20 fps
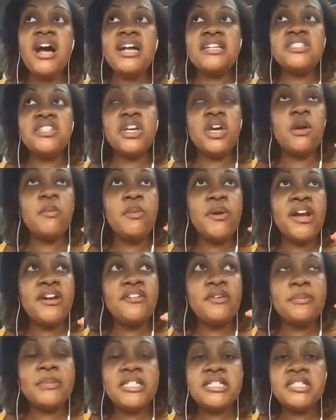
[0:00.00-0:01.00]
I took a
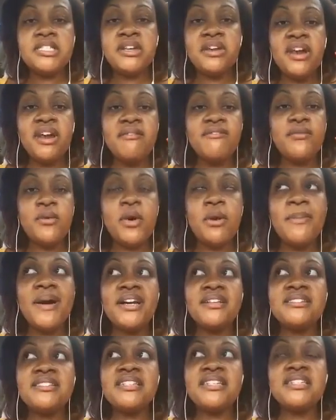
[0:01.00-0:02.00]
break from Instagram for
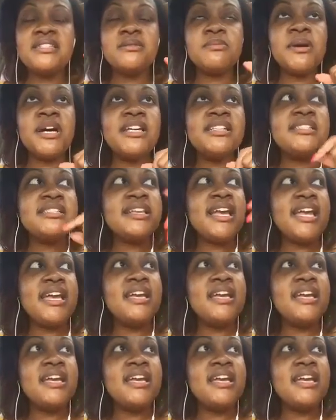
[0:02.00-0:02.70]
about 6 months,